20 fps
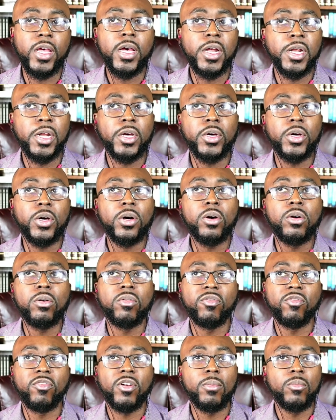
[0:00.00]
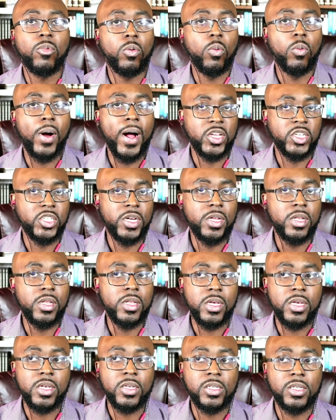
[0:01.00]
gonna go from watching
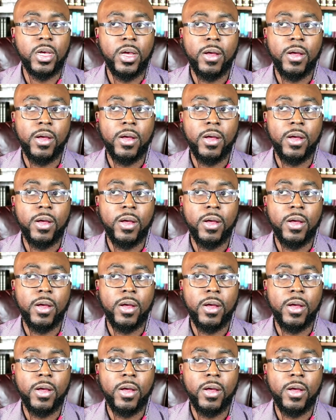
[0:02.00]
these